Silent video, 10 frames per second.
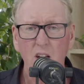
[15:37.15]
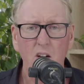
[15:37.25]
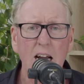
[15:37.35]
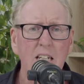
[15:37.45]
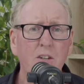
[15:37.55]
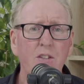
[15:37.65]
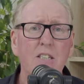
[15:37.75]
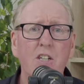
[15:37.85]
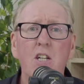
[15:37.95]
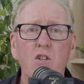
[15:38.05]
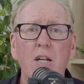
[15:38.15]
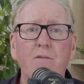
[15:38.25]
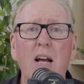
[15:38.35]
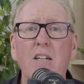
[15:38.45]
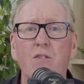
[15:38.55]
Okay, so there's a unique
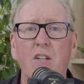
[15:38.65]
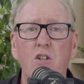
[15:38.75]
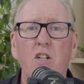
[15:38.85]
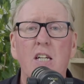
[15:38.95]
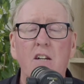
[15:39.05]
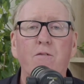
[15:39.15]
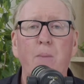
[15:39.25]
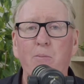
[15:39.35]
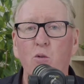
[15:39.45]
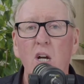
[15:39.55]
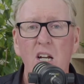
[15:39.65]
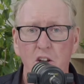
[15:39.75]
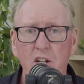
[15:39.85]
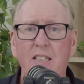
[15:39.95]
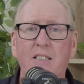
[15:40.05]
value that you can give people.
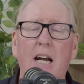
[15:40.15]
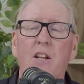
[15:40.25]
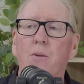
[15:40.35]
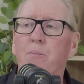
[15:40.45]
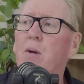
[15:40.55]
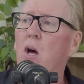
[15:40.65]
You can say to them,